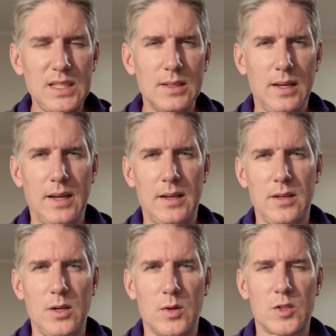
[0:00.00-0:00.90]
in
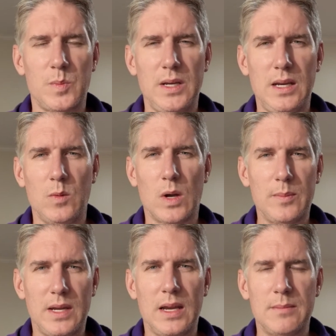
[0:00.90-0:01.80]
USB
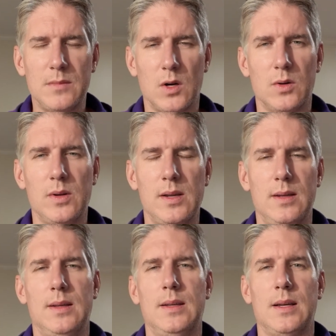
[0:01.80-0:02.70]
webcam mode,
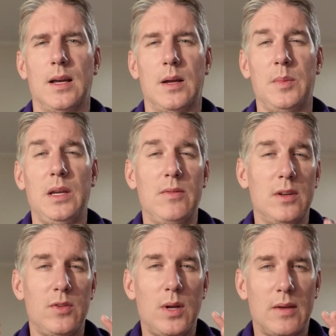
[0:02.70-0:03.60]
even
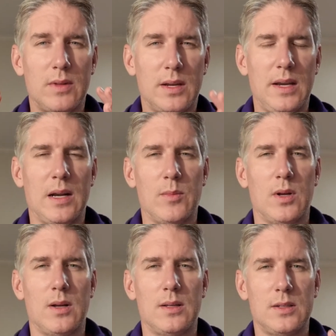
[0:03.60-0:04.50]
if you have the
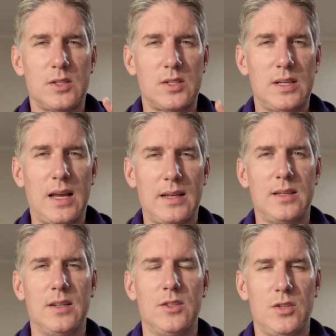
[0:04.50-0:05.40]
camera set
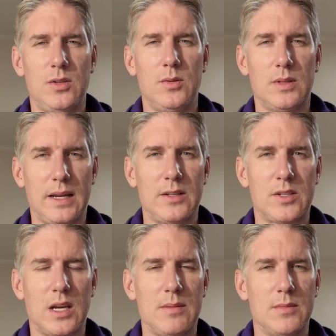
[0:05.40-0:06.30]
to
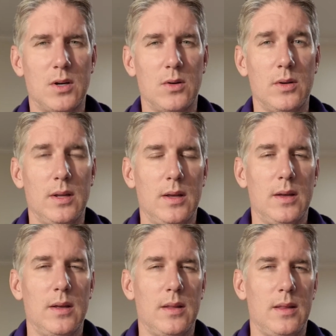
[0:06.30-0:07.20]
landscape mode,
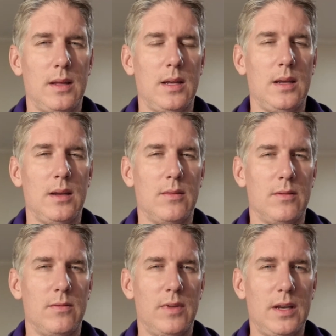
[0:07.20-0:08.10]
the
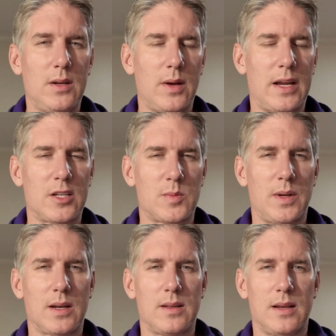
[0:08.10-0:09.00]
video
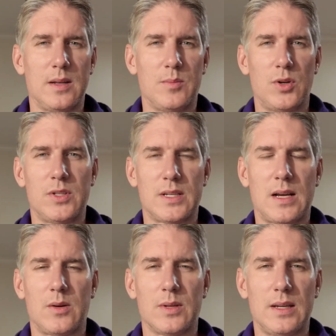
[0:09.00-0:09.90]
aspect that it puts
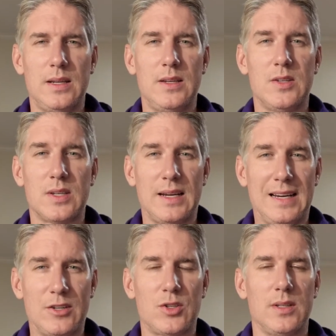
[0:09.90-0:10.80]
out is
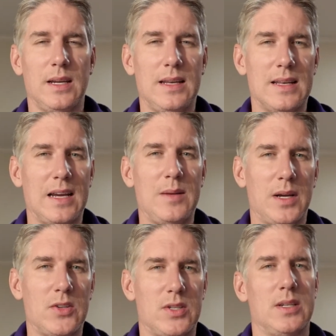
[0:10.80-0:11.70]
actually
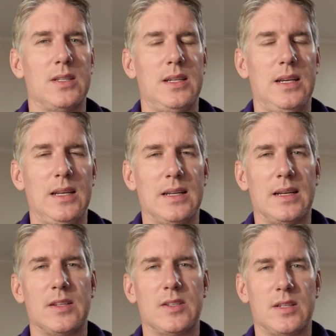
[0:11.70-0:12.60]
9:16 and
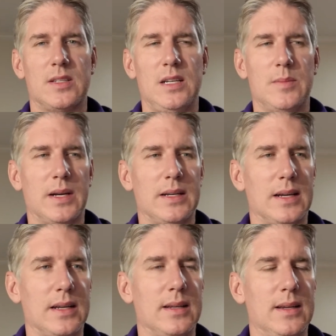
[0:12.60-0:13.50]
not 16:9.